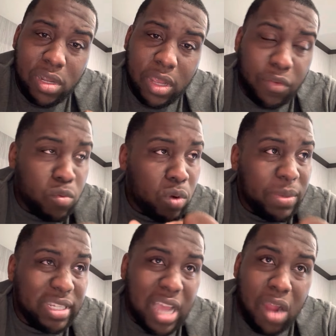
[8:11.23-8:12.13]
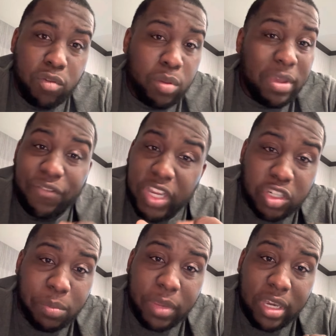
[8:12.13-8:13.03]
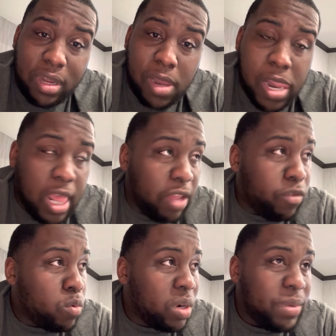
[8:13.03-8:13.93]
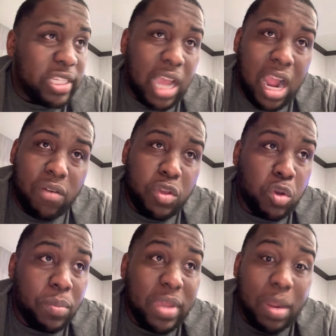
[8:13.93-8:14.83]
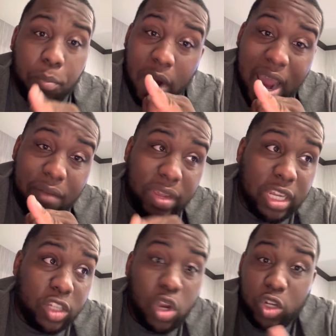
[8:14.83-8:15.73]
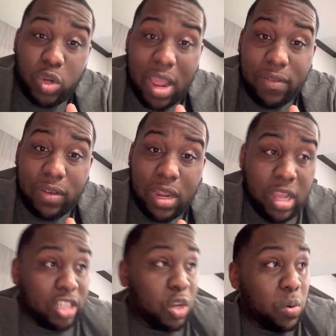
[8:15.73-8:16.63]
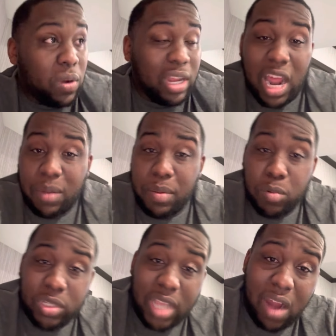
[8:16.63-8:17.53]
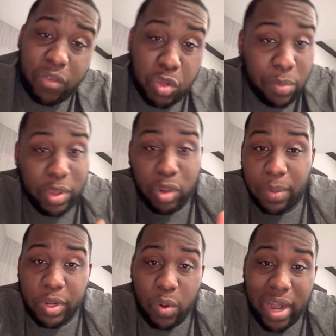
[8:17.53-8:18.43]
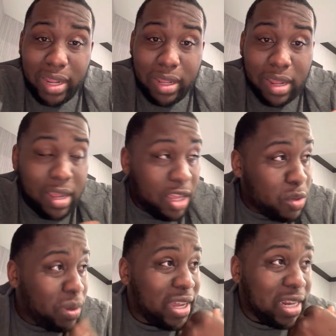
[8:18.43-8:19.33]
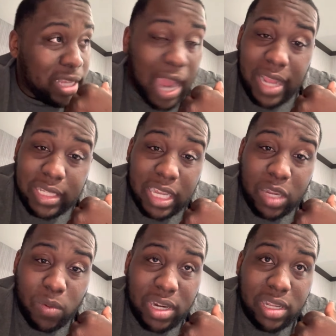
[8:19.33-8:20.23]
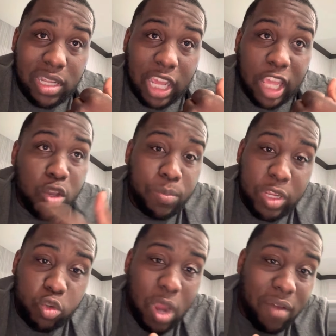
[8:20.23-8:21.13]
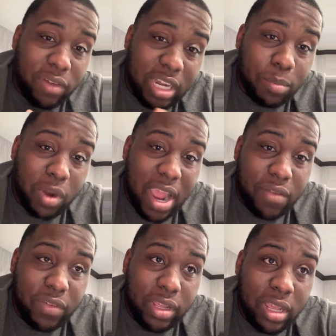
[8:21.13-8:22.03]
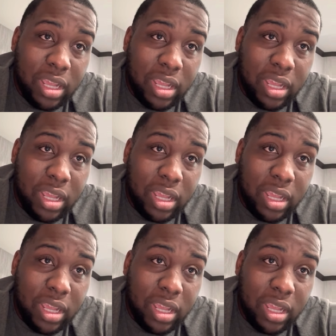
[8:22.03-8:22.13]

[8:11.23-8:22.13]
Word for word: If you want to be sovereign, you can be a fisherman. If you want to be sovereign, you can be a private truck driver. So a lot of people sovereign, you can build up your credit. You can get an 18 wheeler and you can be traveling the private